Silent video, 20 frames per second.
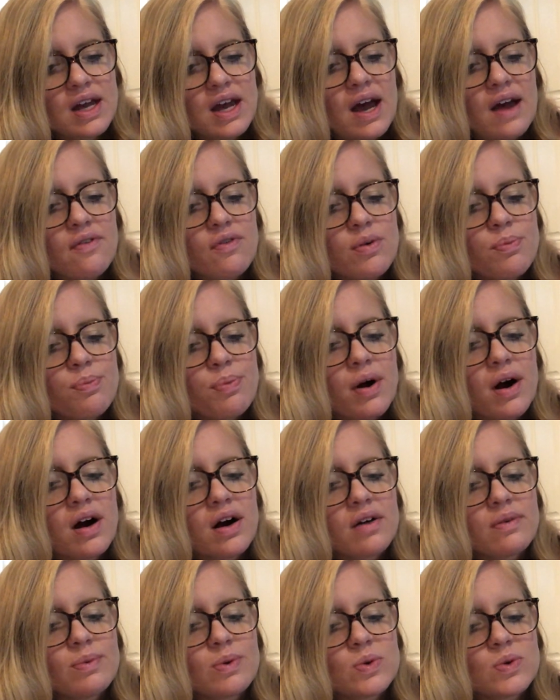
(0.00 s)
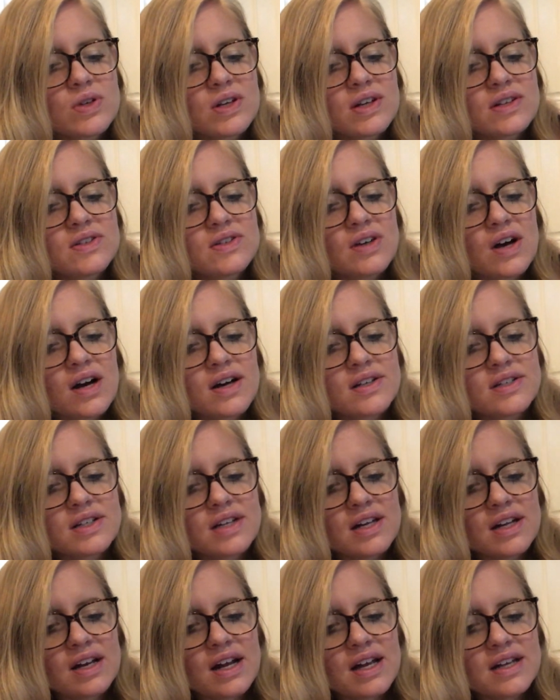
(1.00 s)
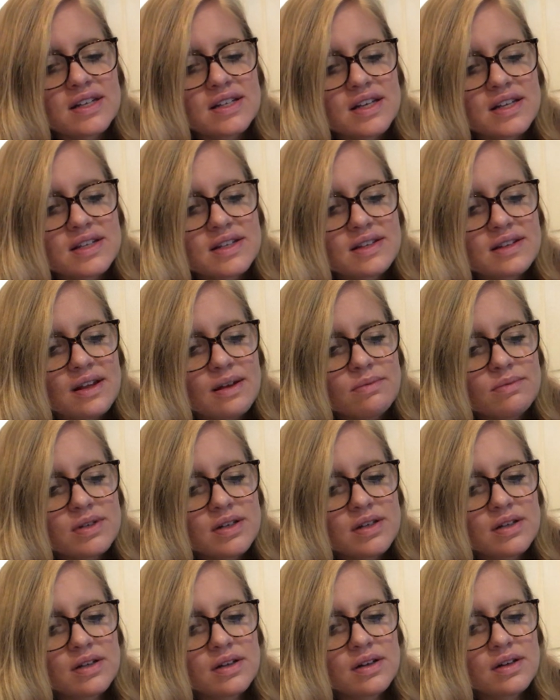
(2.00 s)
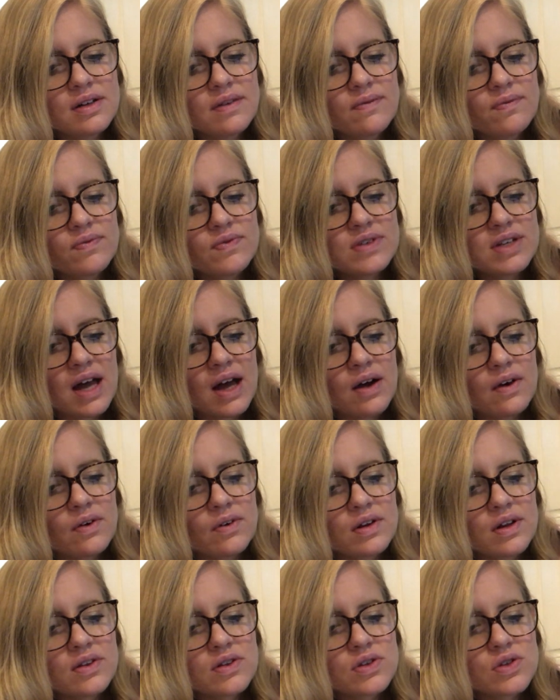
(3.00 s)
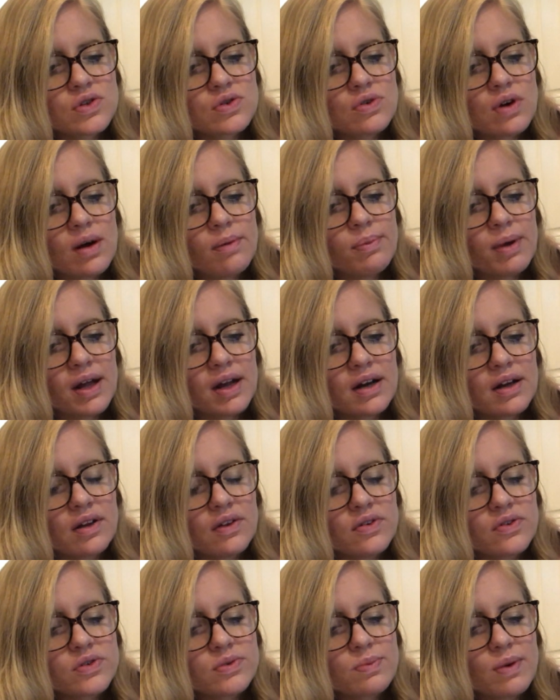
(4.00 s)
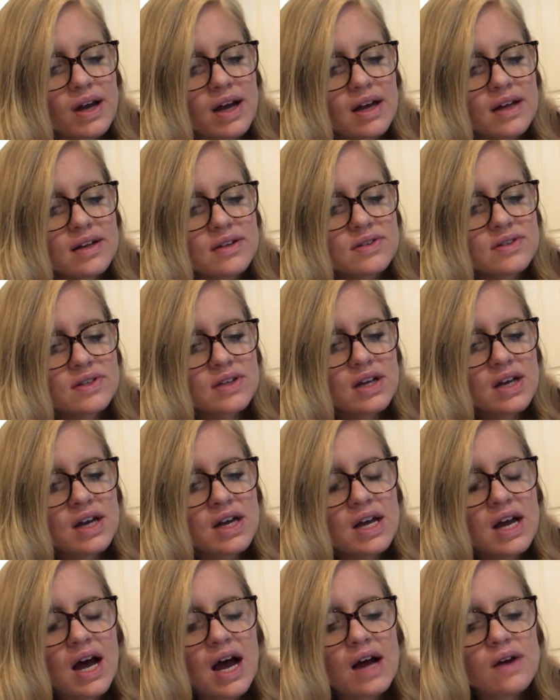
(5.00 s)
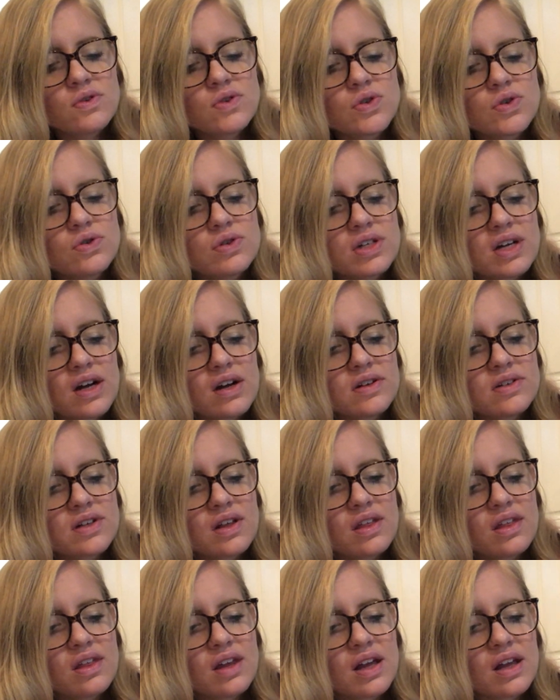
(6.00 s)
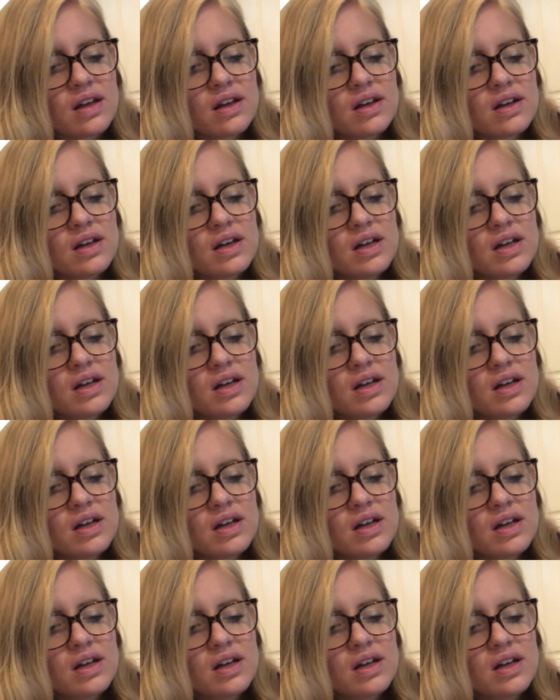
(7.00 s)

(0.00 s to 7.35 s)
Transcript: Every part of me was exhausted as I slumped down in the straw bed and closed my eyes. I was too tired to think.